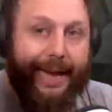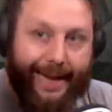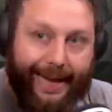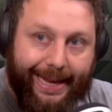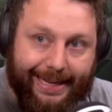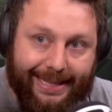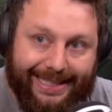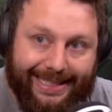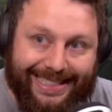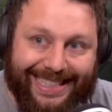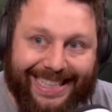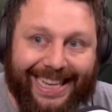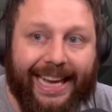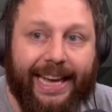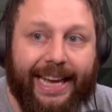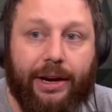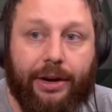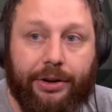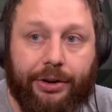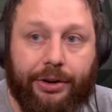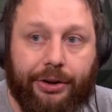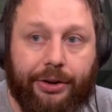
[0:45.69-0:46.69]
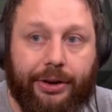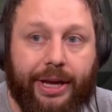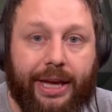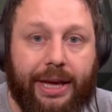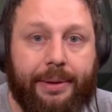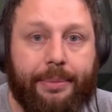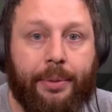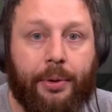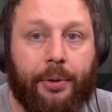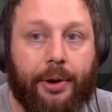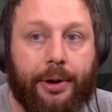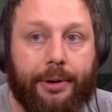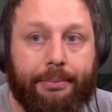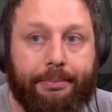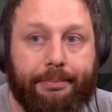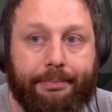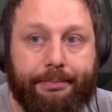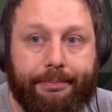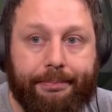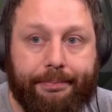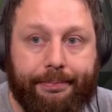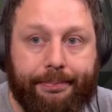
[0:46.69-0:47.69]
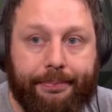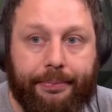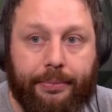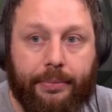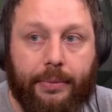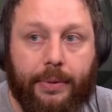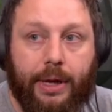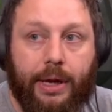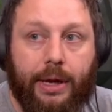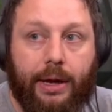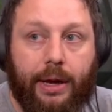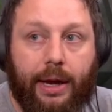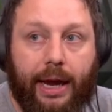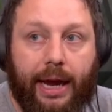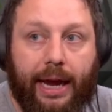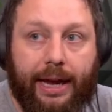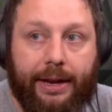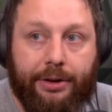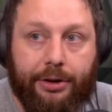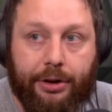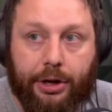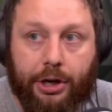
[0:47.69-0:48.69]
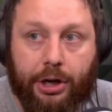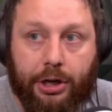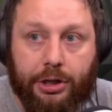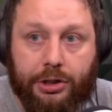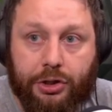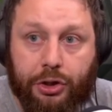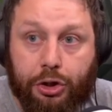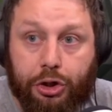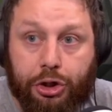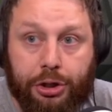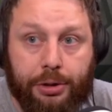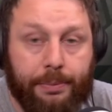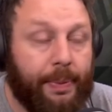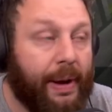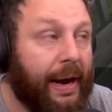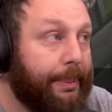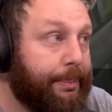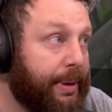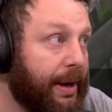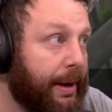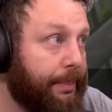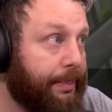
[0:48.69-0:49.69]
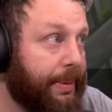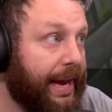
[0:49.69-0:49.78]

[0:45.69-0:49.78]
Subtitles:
Hit T on your keyboard and your cursor should pop up.